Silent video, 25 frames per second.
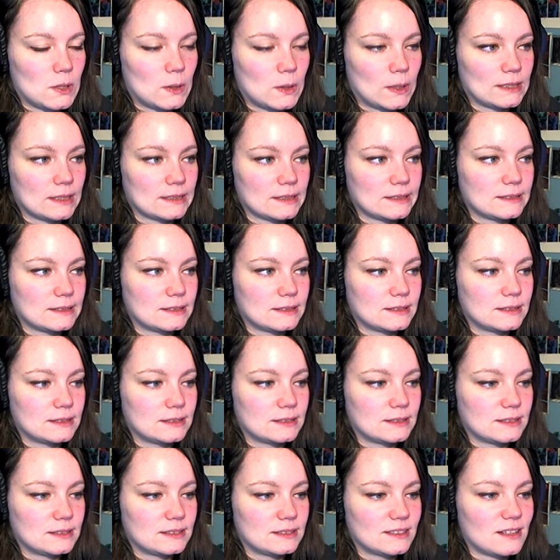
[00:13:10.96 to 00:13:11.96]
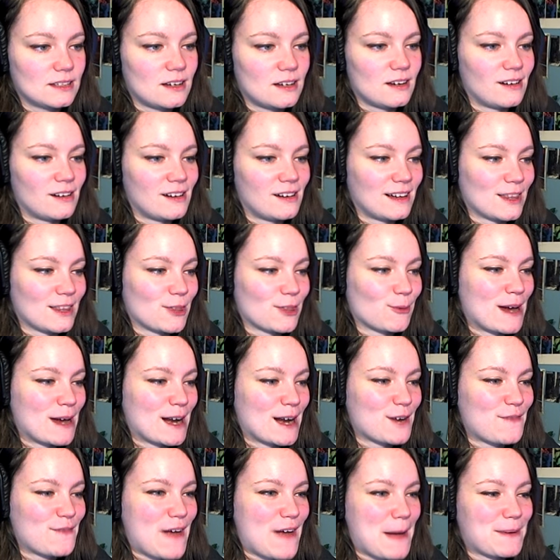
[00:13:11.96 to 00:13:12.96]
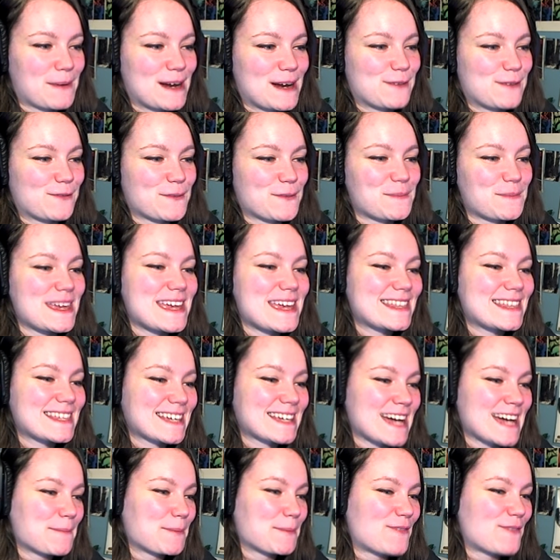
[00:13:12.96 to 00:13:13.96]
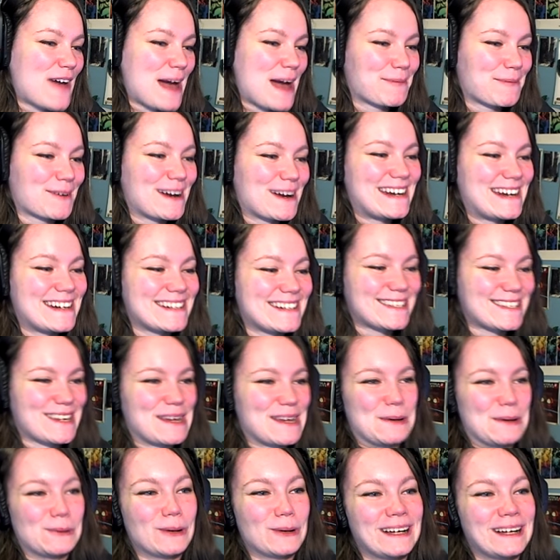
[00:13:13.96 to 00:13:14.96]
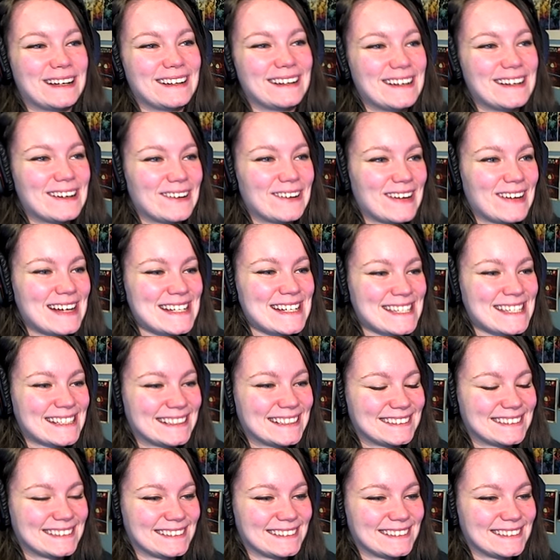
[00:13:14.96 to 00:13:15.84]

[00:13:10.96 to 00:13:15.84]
Cool. Aw, the water evaporated from the heat. The cup evaporated too. What?